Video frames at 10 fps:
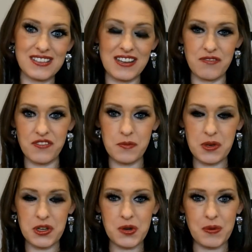Get
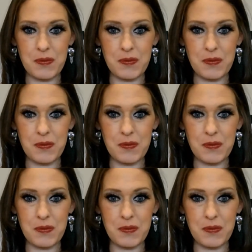familiar with